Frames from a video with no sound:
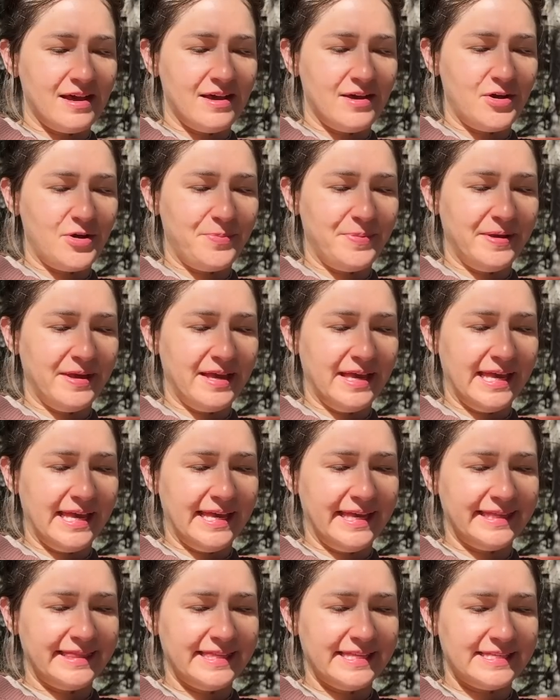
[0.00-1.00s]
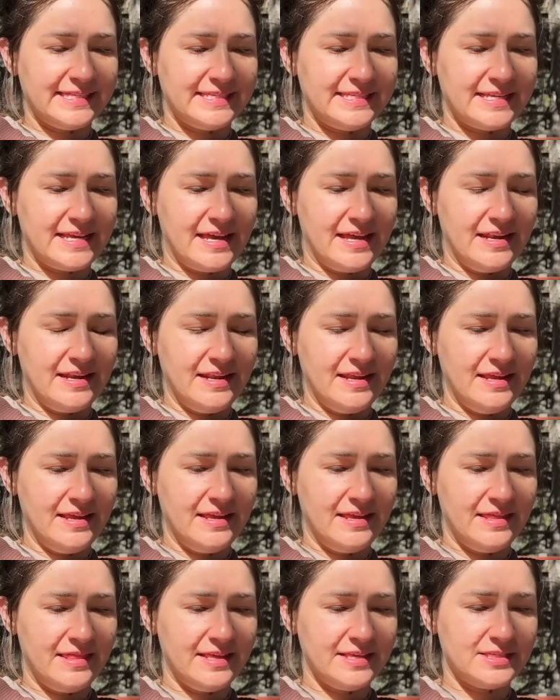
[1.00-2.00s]
Hoping I can get this done
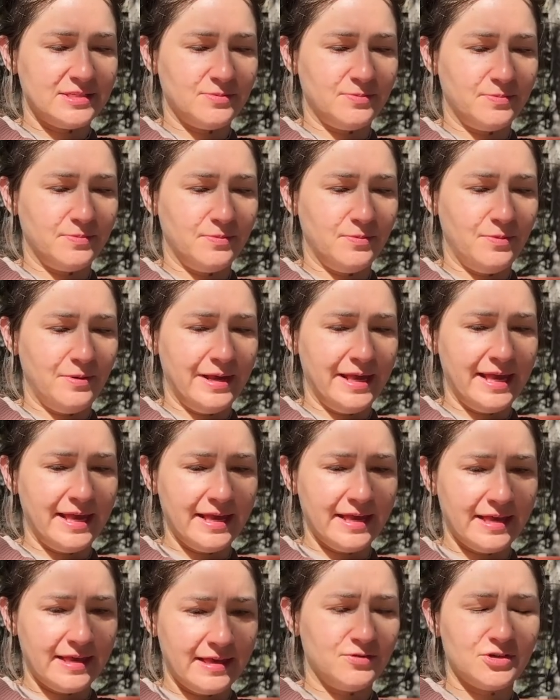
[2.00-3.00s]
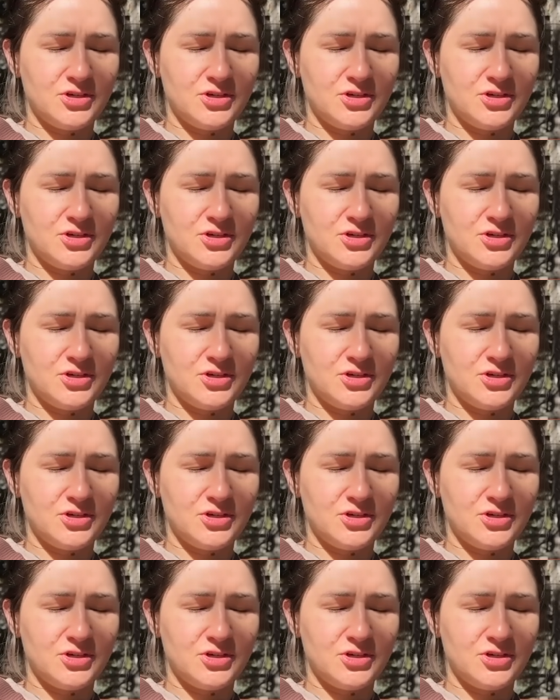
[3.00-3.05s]
this week.